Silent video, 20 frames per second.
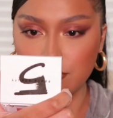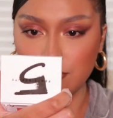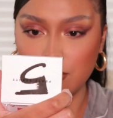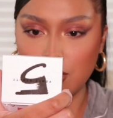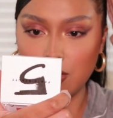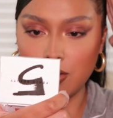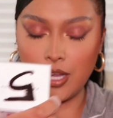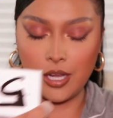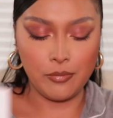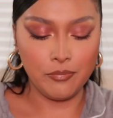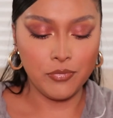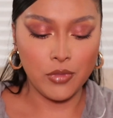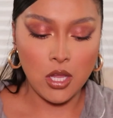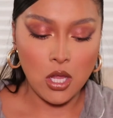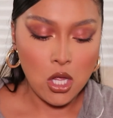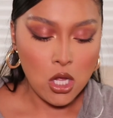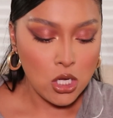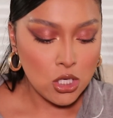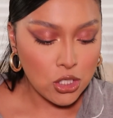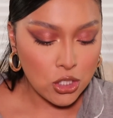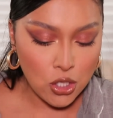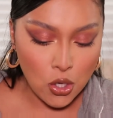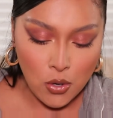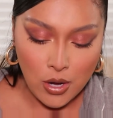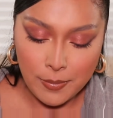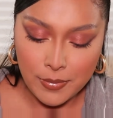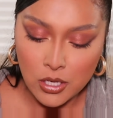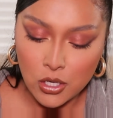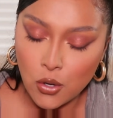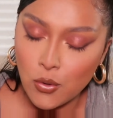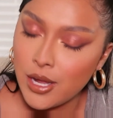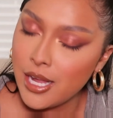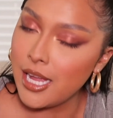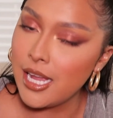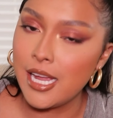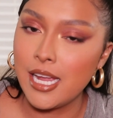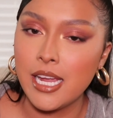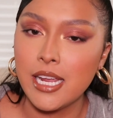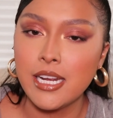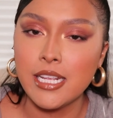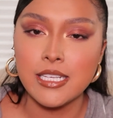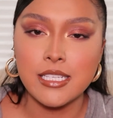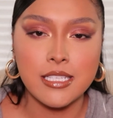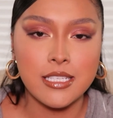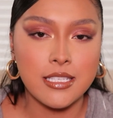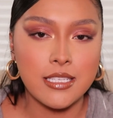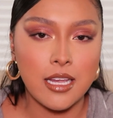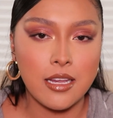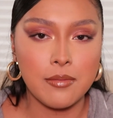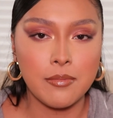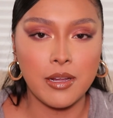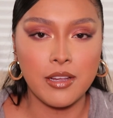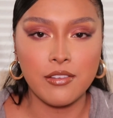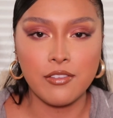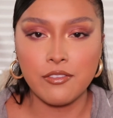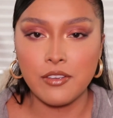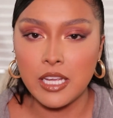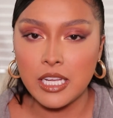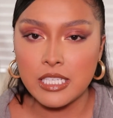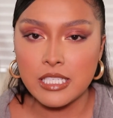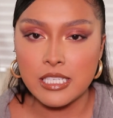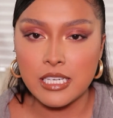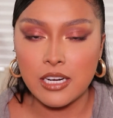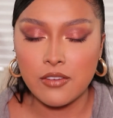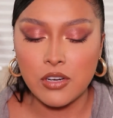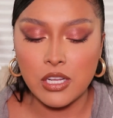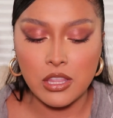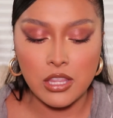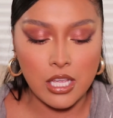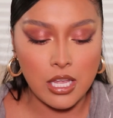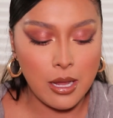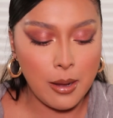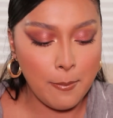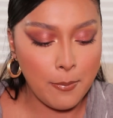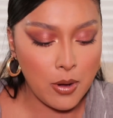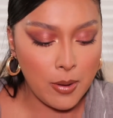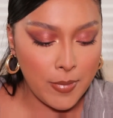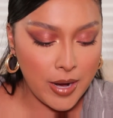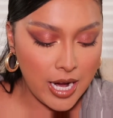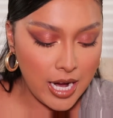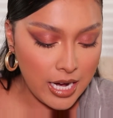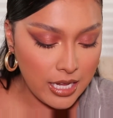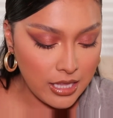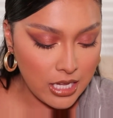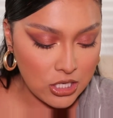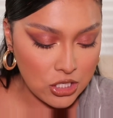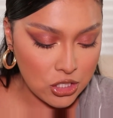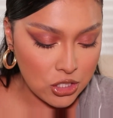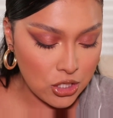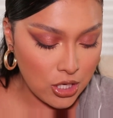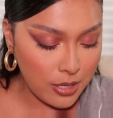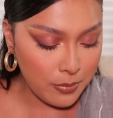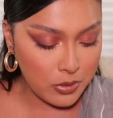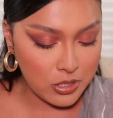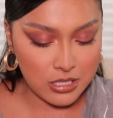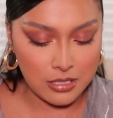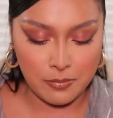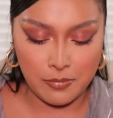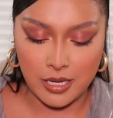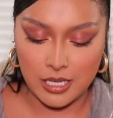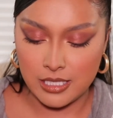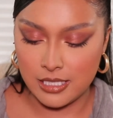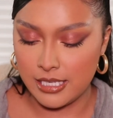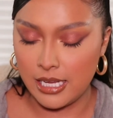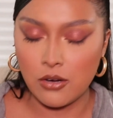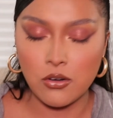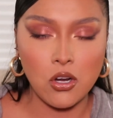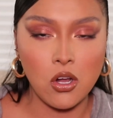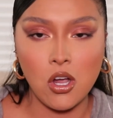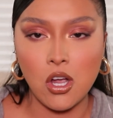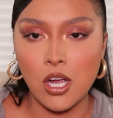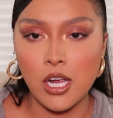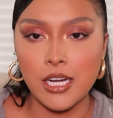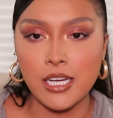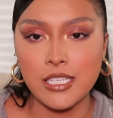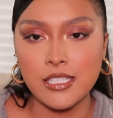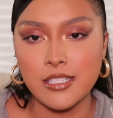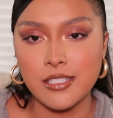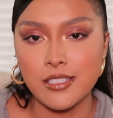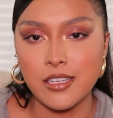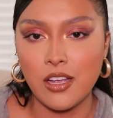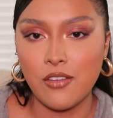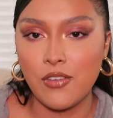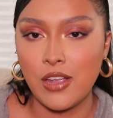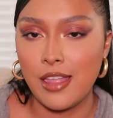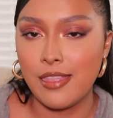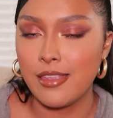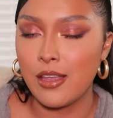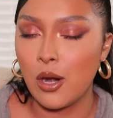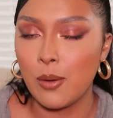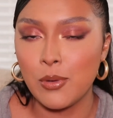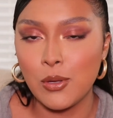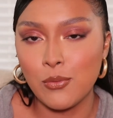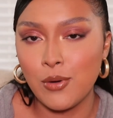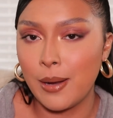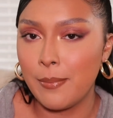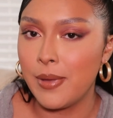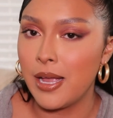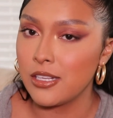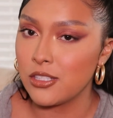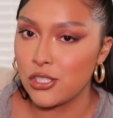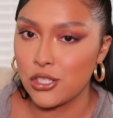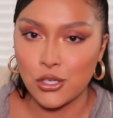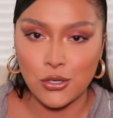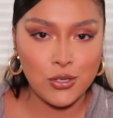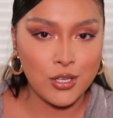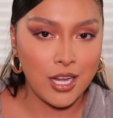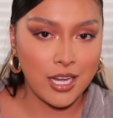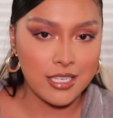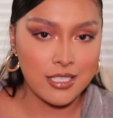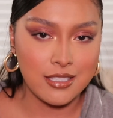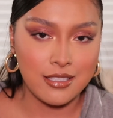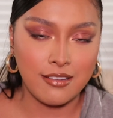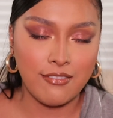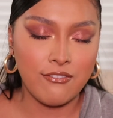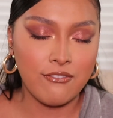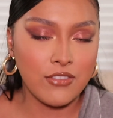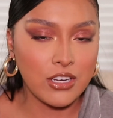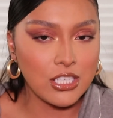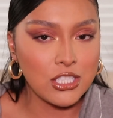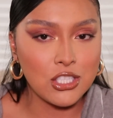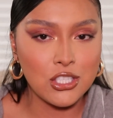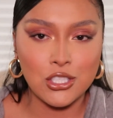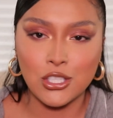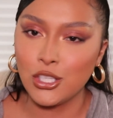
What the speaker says: Okay, so I'm gonna go ahead, set my face and everything, put my eyelashes on, put some mascara on and stuff, and then I'll be right back to show you guys the finished